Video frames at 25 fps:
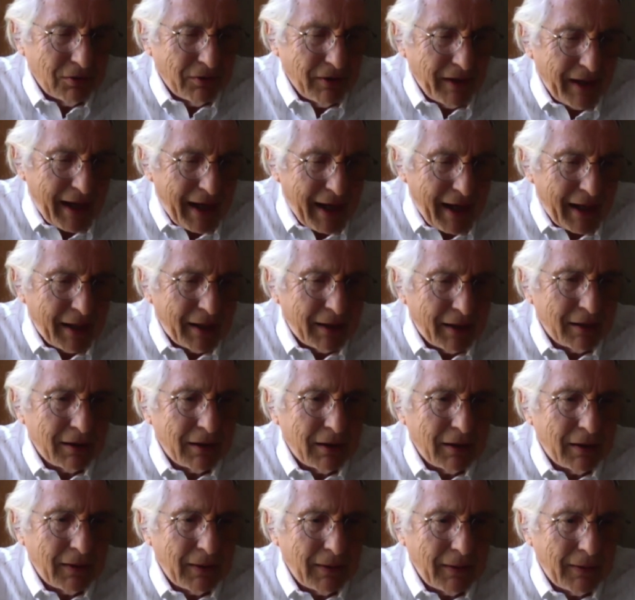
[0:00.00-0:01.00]
that,
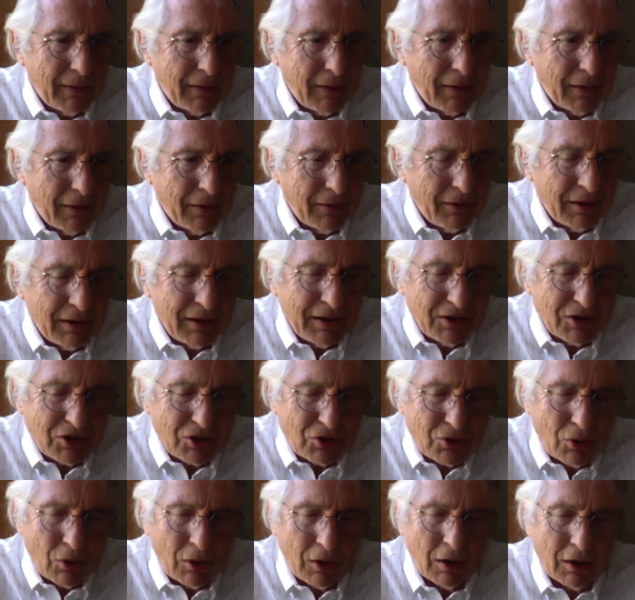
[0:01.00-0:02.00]
the
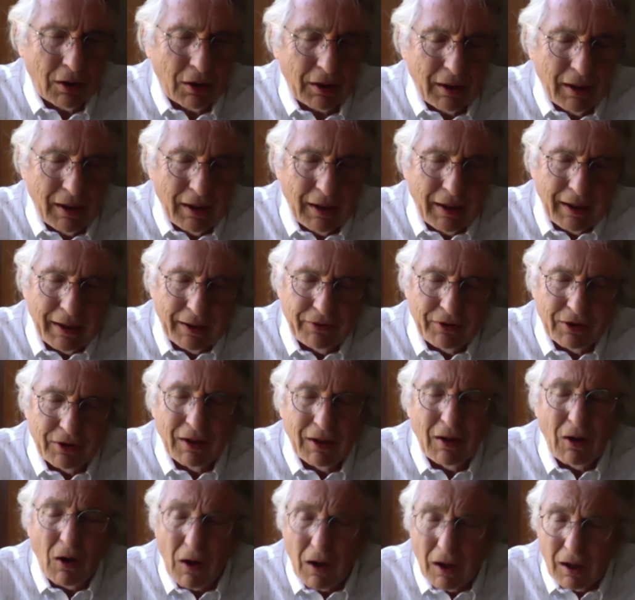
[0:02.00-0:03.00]
historic. There
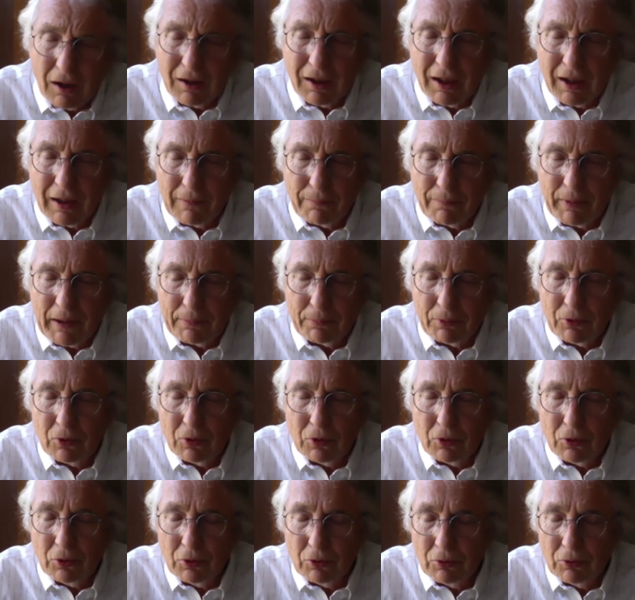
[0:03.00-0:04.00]
are a lot of people
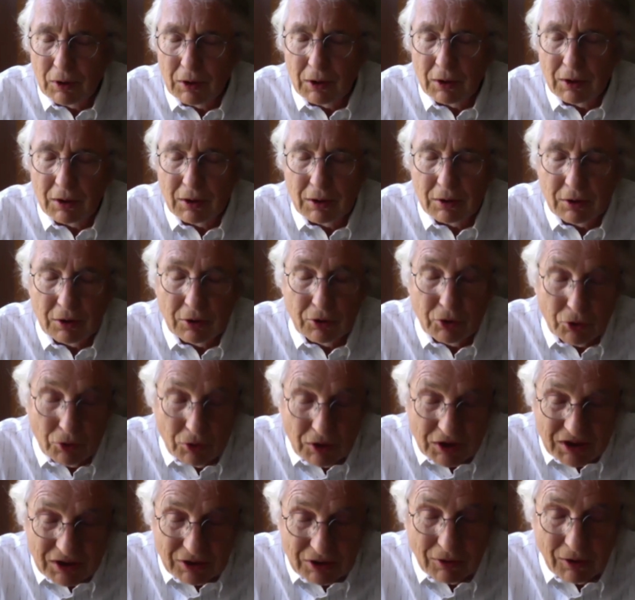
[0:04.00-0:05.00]
who do
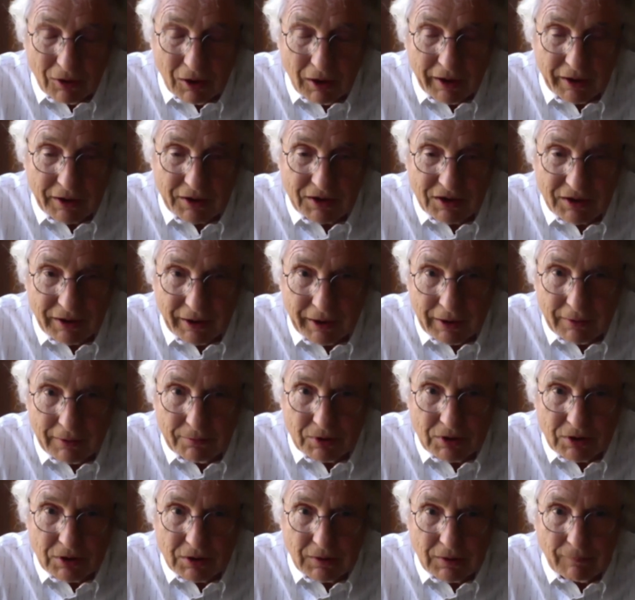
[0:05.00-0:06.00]
still collect
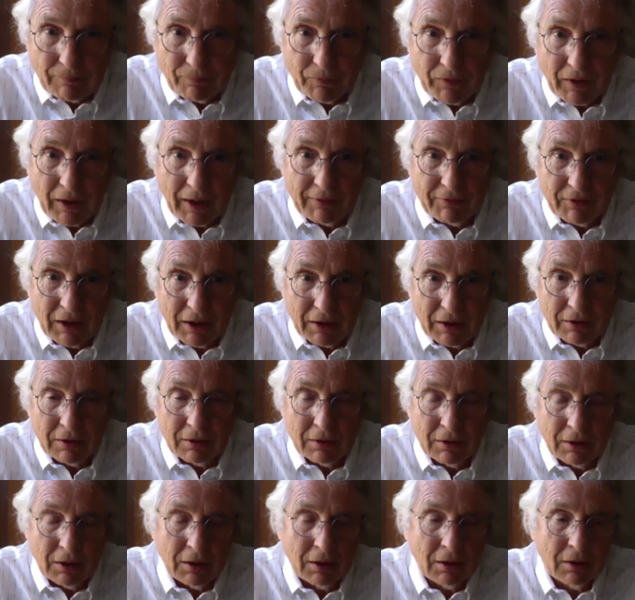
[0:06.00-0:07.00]
stamps. I've
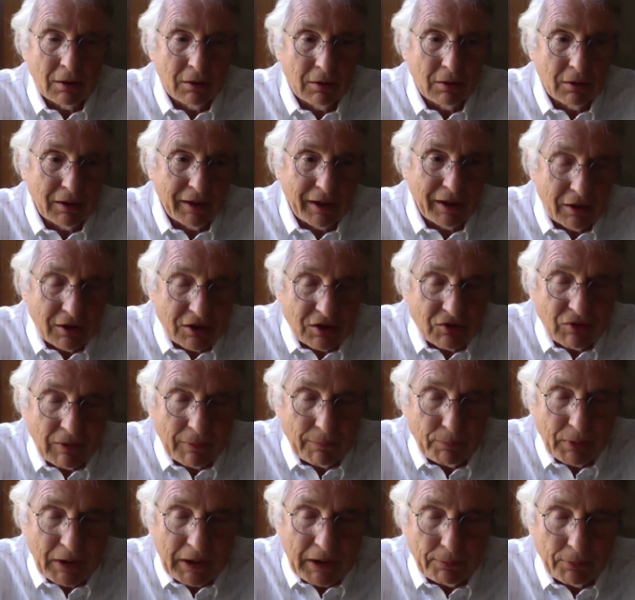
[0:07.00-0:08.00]
gotten letters from
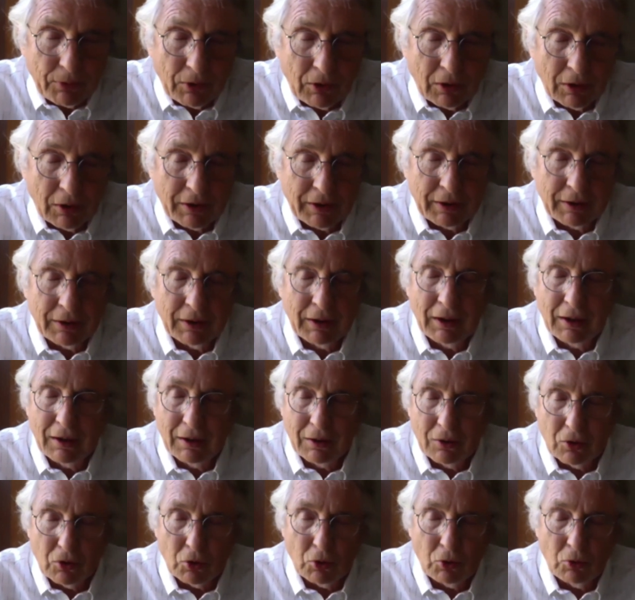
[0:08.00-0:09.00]
people and
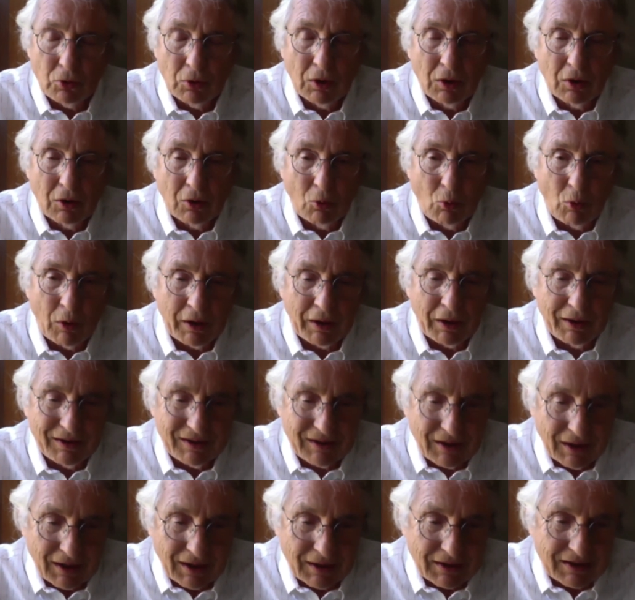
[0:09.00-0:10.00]
who
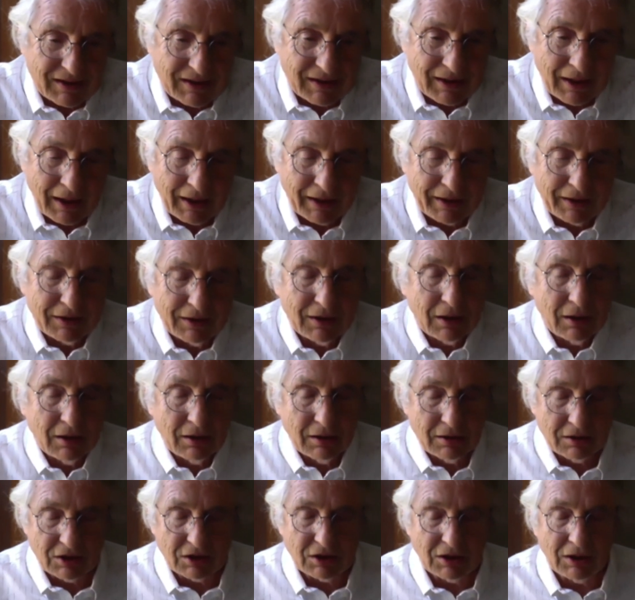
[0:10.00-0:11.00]
wanted a signed
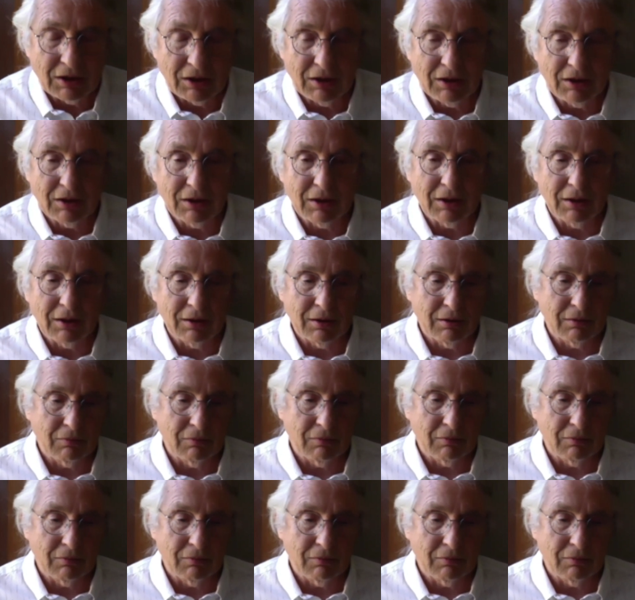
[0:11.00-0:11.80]
sheet and